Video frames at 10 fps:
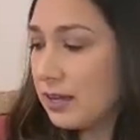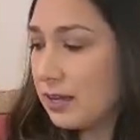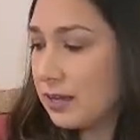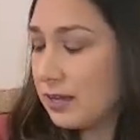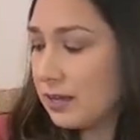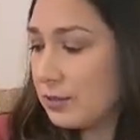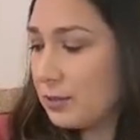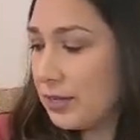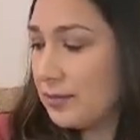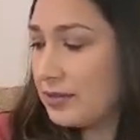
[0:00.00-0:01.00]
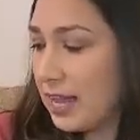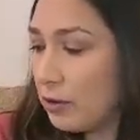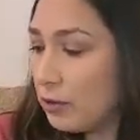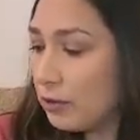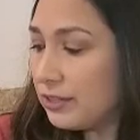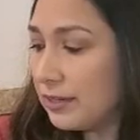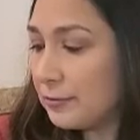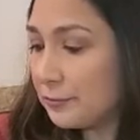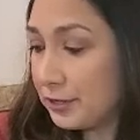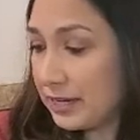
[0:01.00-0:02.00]
uh, you can download a
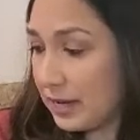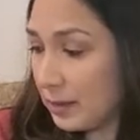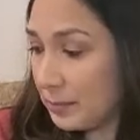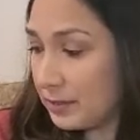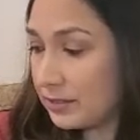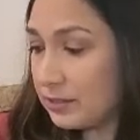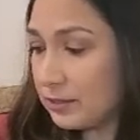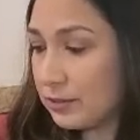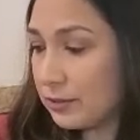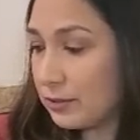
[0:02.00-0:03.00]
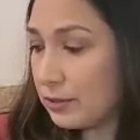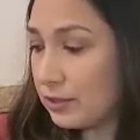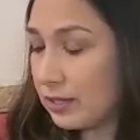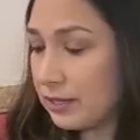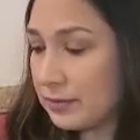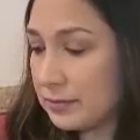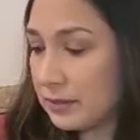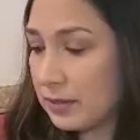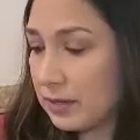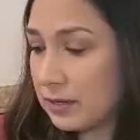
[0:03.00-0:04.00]
free app so you can
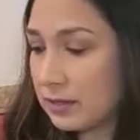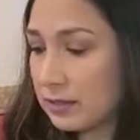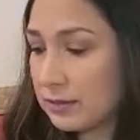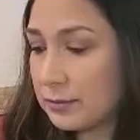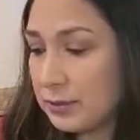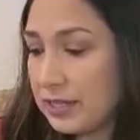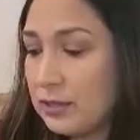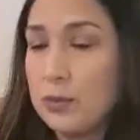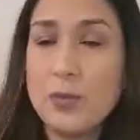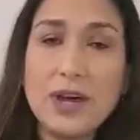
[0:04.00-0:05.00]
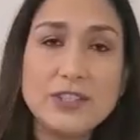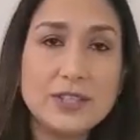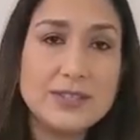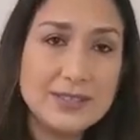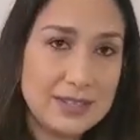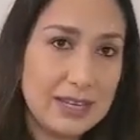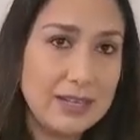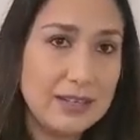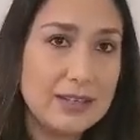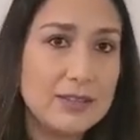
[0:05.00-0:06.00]
uh, read, watch, and
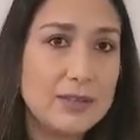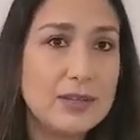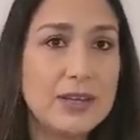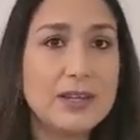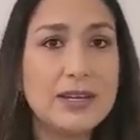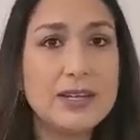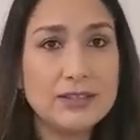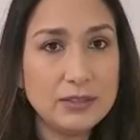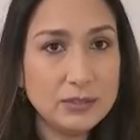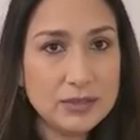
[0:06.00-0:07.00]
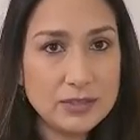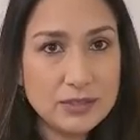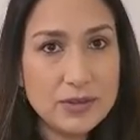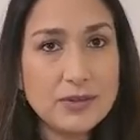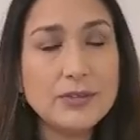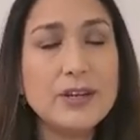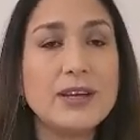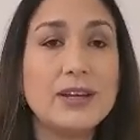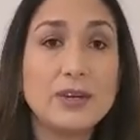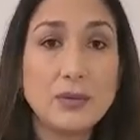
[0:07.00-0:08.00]
sing. You can listen to the song
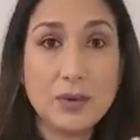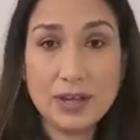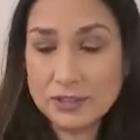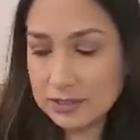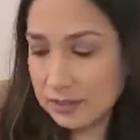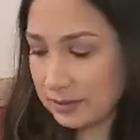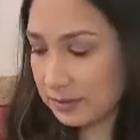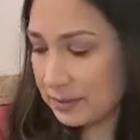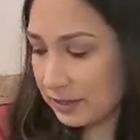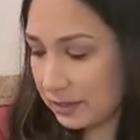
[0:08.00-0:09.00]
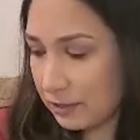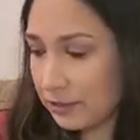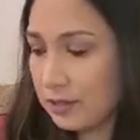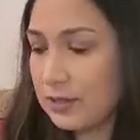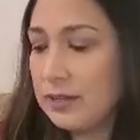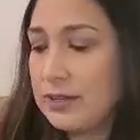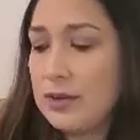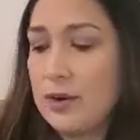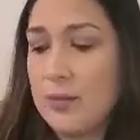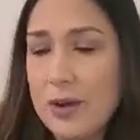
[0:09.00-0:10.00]
and watch a video
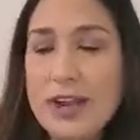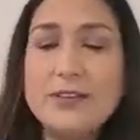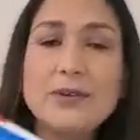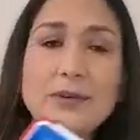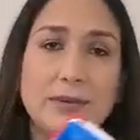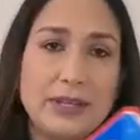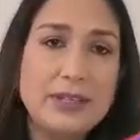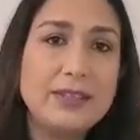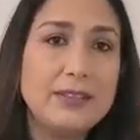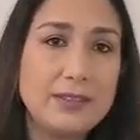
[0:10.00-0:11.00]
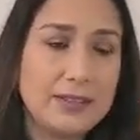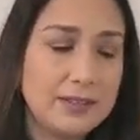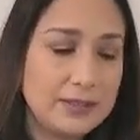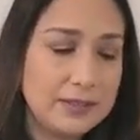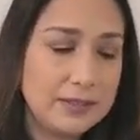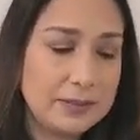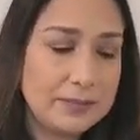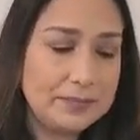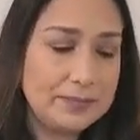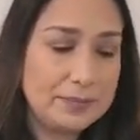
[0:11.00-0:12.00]
while you're reading
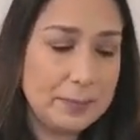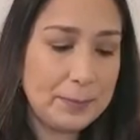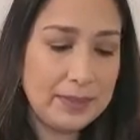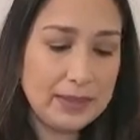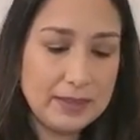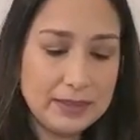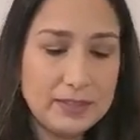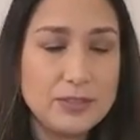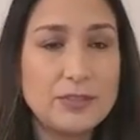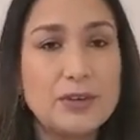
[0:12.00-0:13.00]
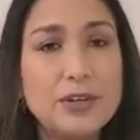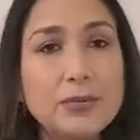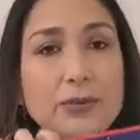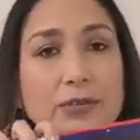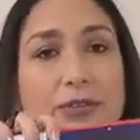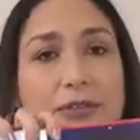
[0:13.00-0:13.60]
um, the storybook